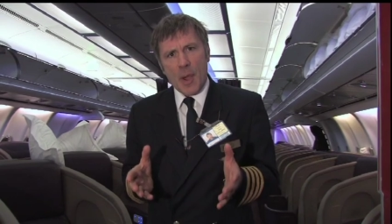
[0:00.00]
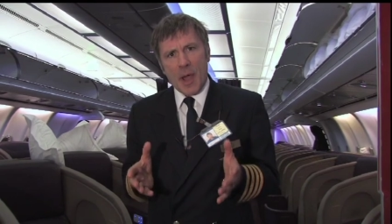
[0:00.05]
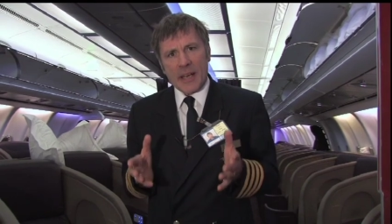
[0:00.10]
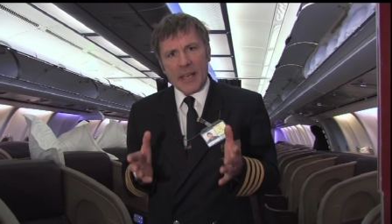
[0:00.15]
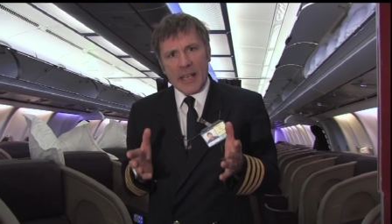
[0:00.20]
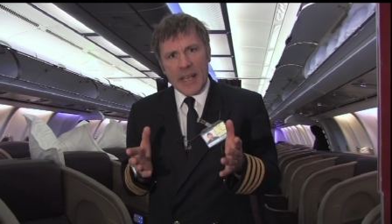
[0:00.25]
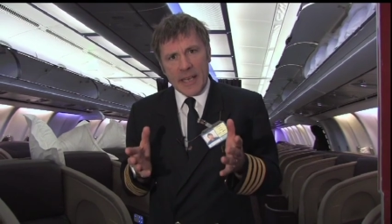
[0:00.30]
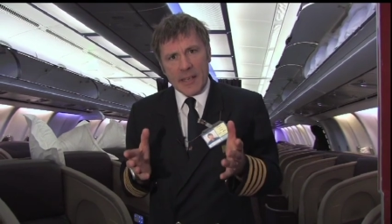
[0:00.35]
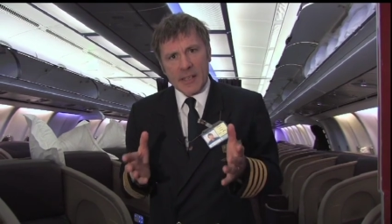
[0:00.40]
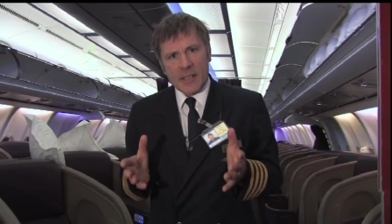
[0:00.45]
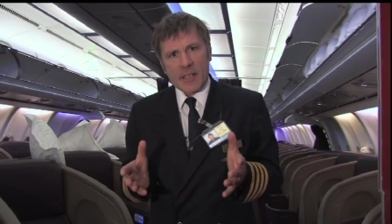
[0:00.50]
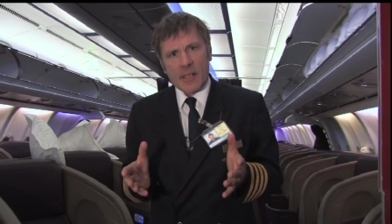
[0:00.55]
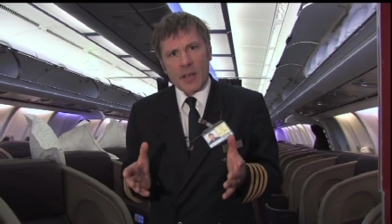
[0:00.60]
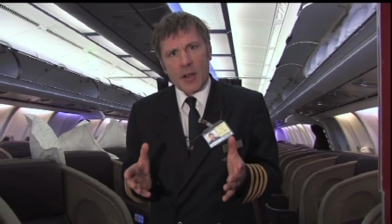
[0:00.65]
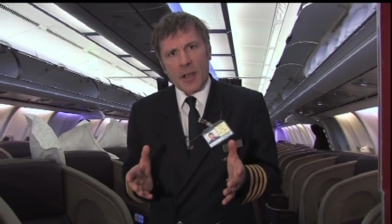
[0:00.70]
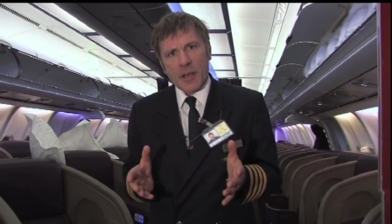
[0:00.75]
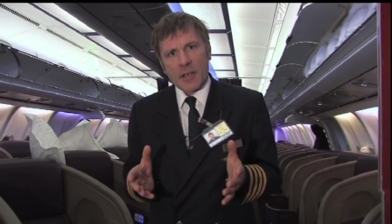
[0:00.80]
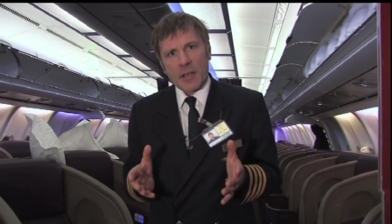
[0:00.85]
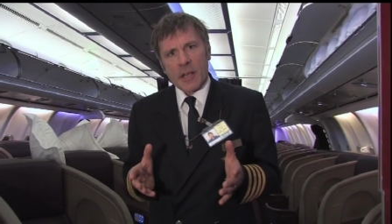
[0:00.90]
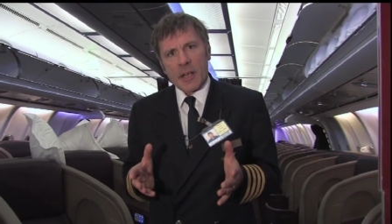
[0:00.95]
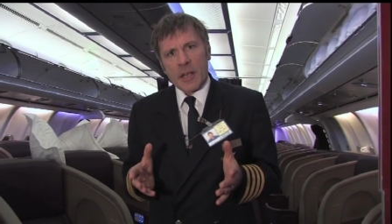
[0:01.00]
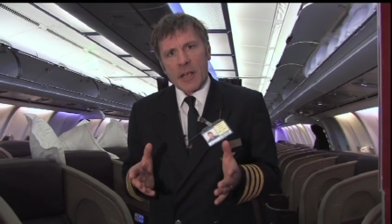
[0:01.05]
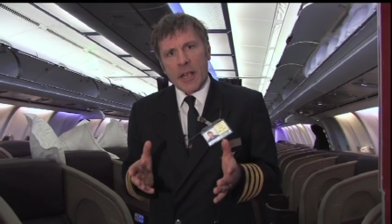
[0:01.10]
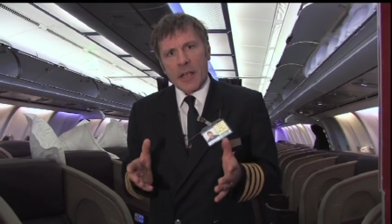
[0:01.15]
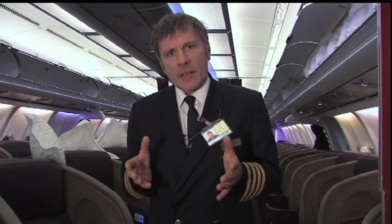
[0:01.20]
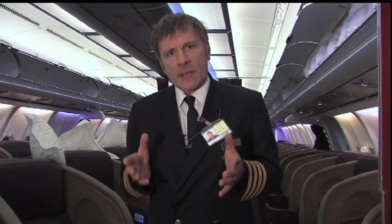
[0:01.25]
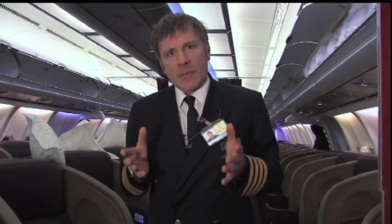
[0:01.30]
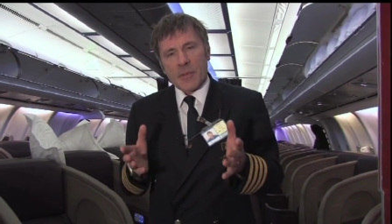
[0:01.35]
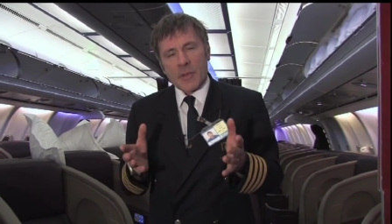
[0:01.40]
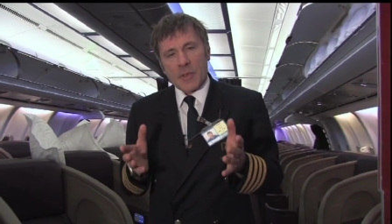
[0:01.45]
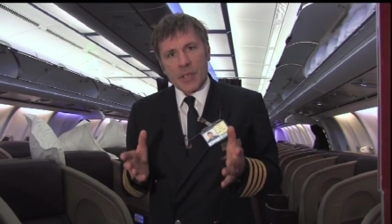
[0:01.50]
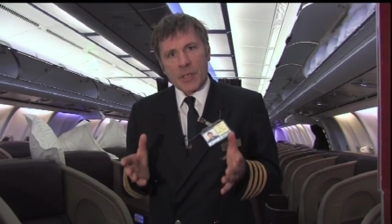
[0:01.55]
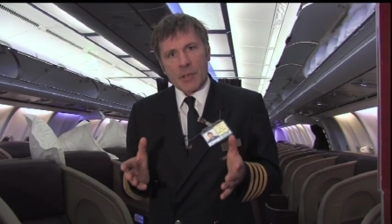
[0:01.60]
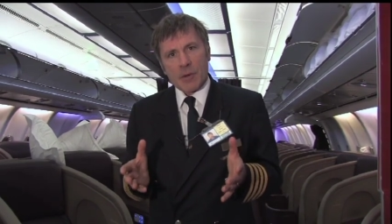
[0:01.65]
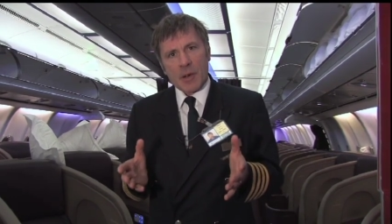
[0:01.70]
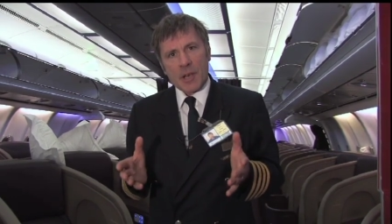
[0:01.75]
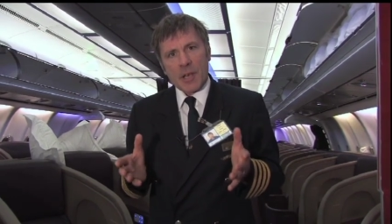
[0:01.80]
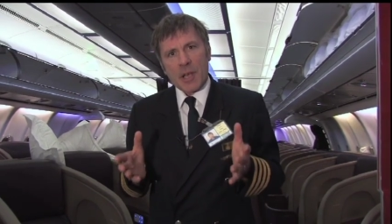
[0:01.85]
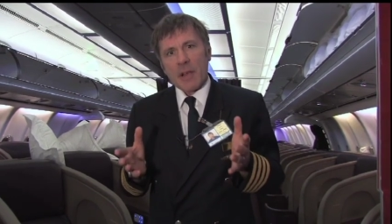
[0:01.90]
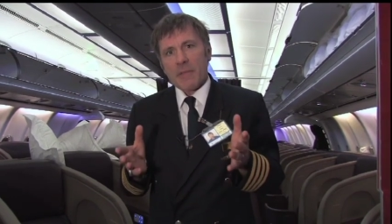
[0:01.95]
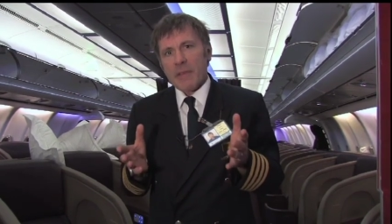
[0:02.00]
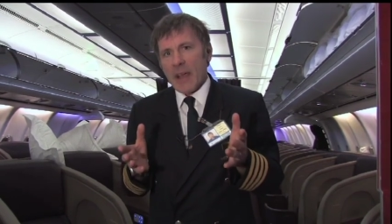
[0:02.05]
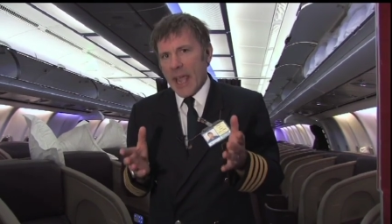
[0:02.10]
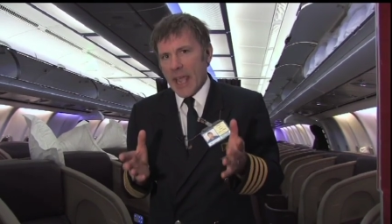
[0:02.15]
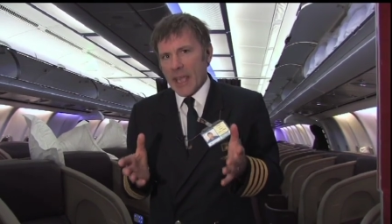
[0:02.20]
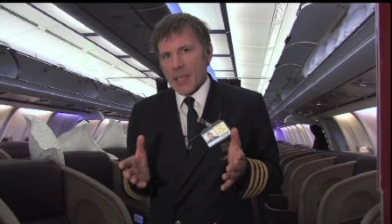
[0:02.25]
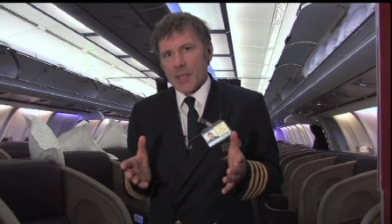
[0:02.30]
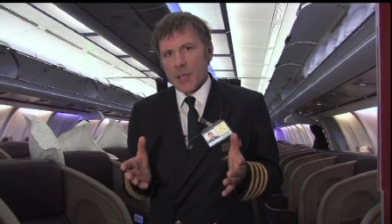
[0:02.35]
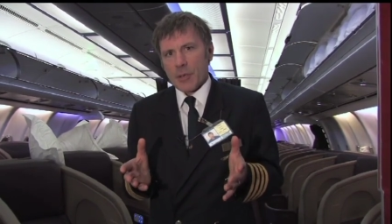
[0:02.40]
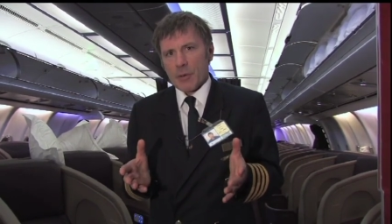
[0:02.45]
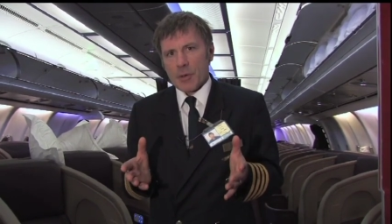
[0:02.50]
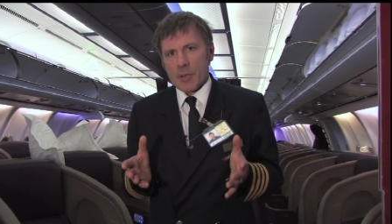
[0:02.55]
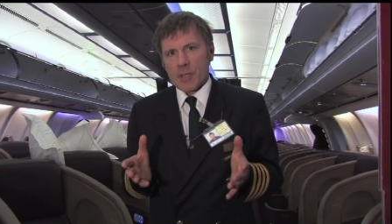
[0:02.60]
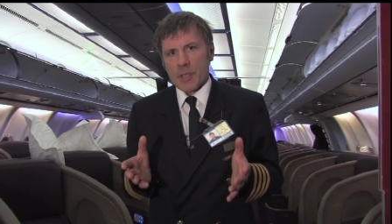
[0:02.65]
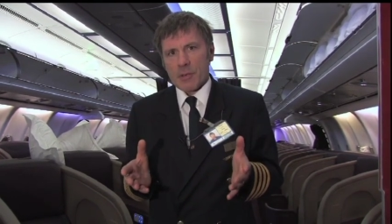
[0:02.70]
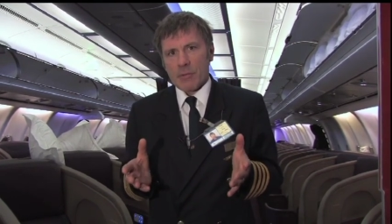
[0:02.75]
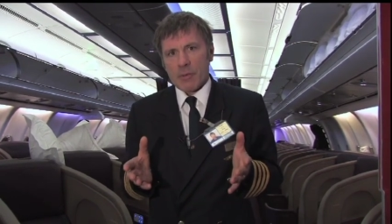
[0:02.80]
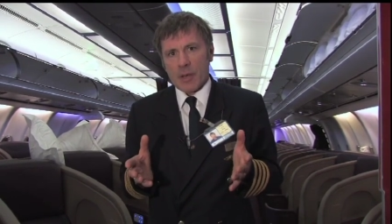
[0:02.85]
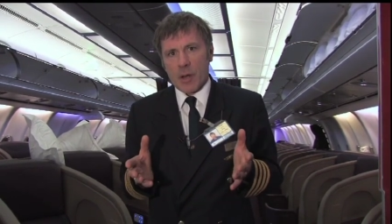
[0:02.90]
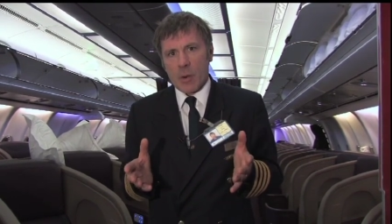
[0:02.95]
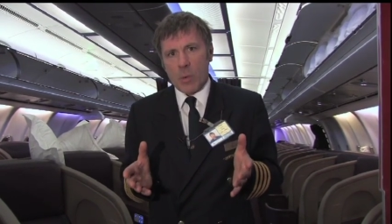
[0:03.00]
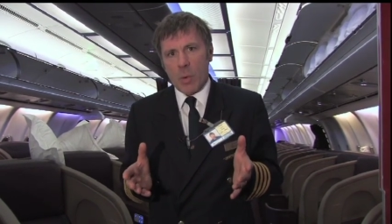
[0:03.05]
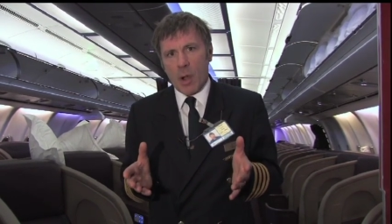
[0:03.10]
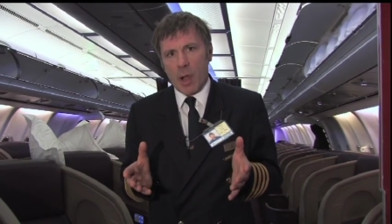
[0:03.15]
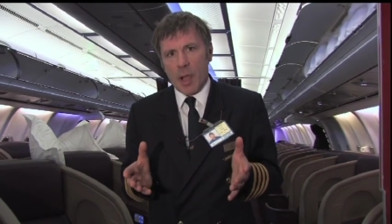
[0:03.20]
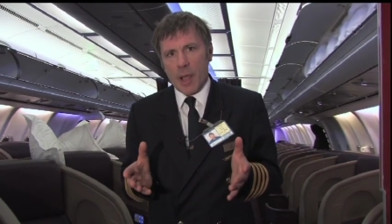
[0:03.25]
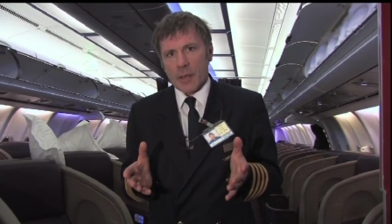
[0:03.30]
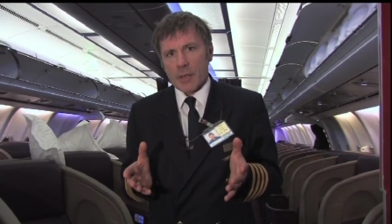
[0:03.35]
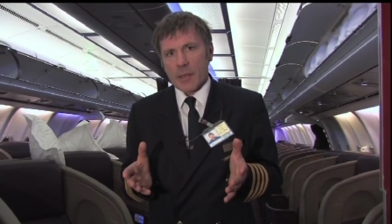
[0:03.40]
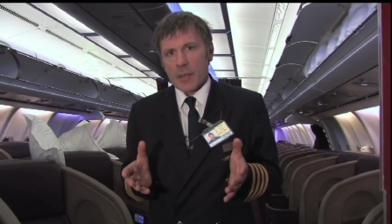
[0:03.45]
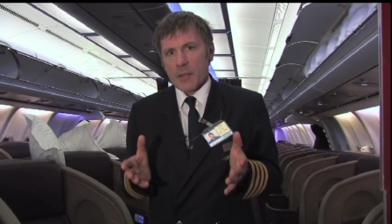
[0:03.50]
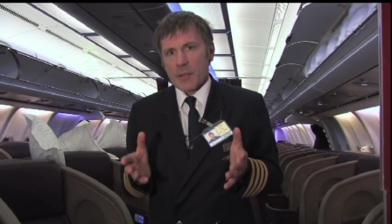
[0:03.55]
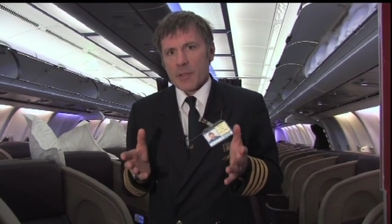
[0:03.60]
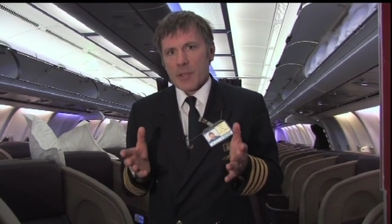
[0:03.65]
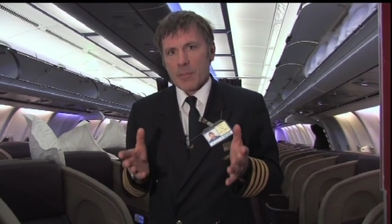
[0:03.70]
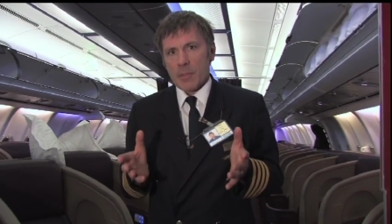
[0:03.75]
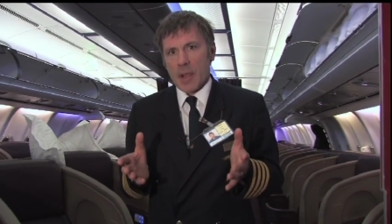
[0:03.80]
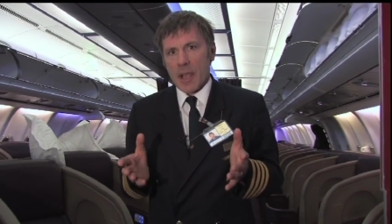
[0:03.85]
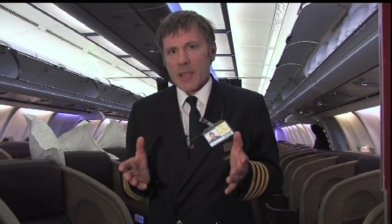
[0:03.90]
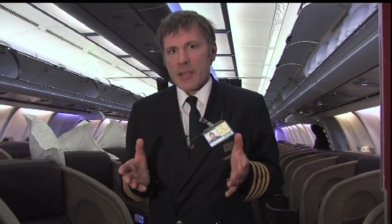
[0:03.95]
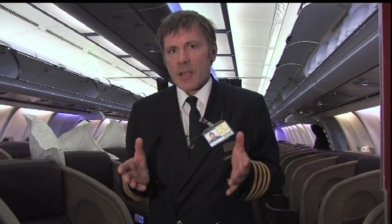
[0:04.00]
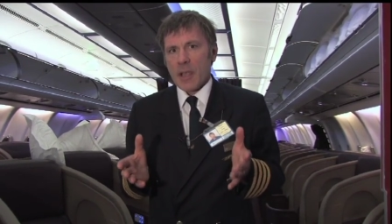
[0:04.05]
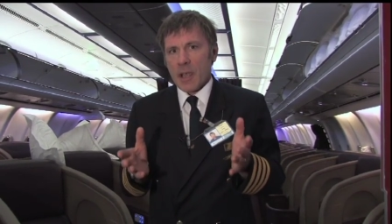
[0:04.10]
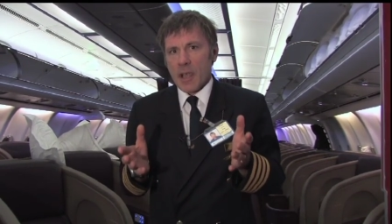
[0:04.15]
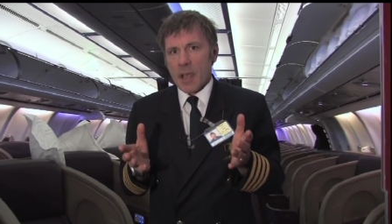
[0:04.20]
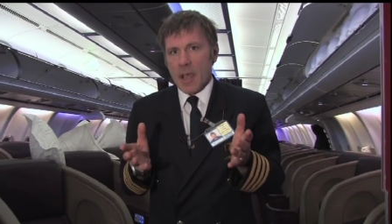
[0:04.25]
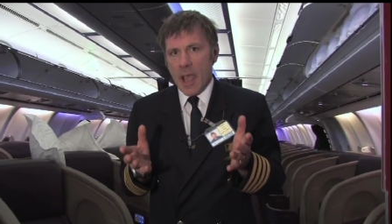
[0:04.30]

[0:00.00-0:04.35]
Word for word: an insight into the degree of accuracy required to make